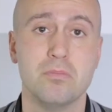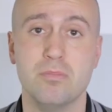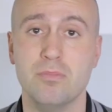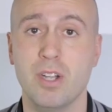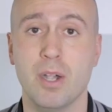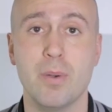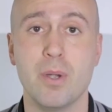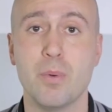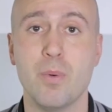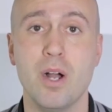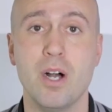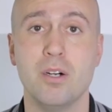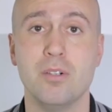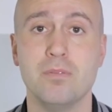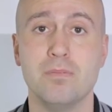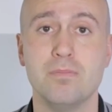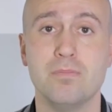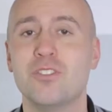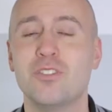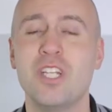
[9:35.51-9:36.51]
Very
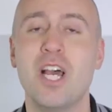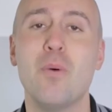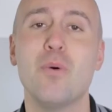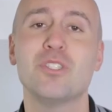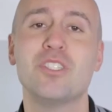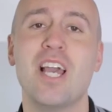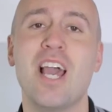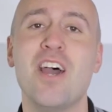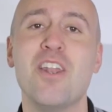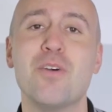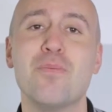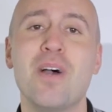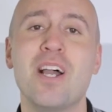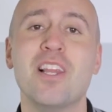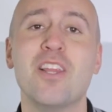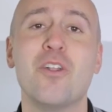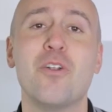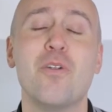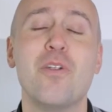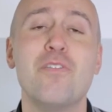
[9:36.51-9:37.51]
well. So that was the end of my
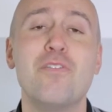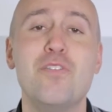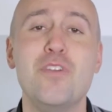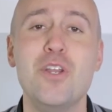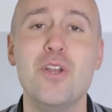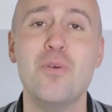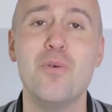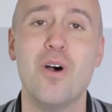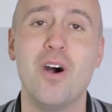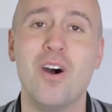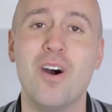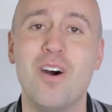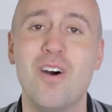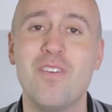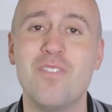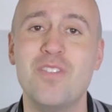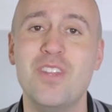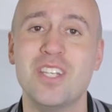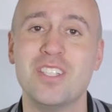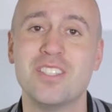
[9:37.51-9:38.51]
little review
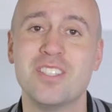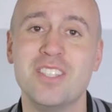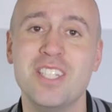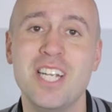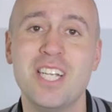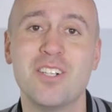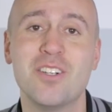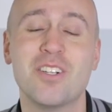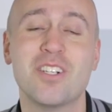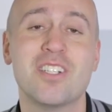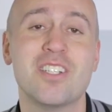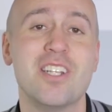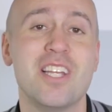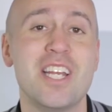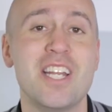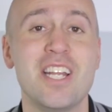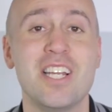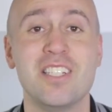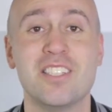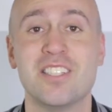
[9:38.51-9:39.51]
of the sneaker
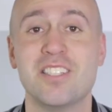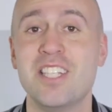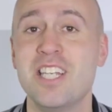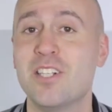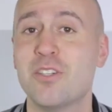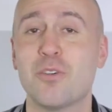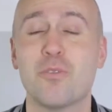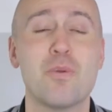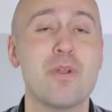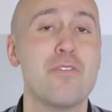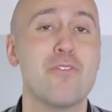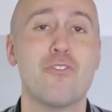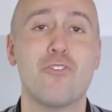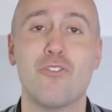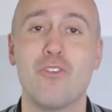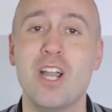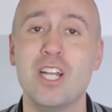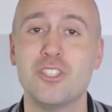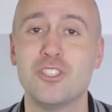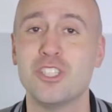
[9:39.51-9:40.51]
cleaning, sneaker
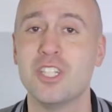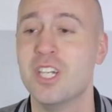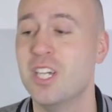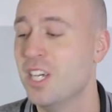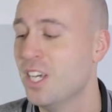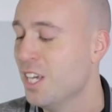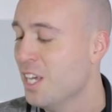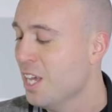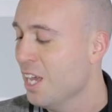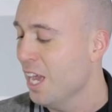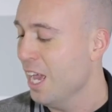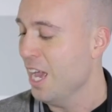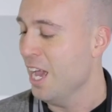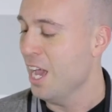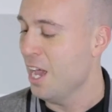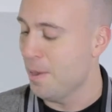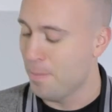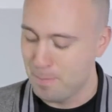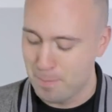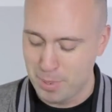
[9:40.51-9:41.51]
refresh
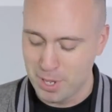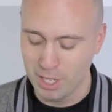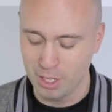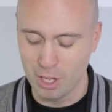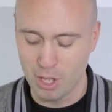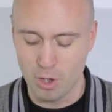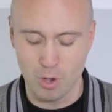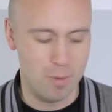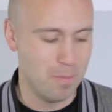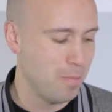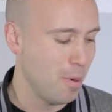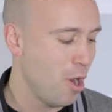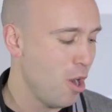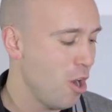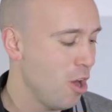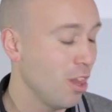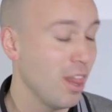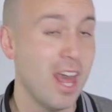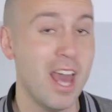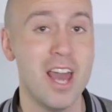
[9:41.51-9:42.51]
uh, pillow,
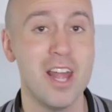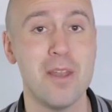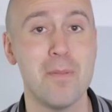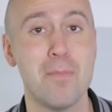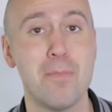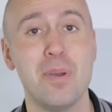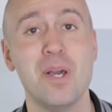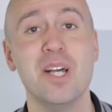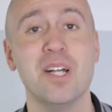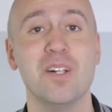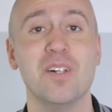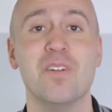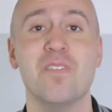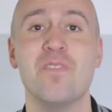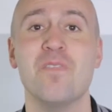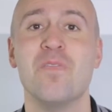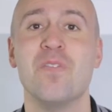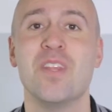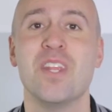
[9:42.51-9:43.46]
ball, and pill.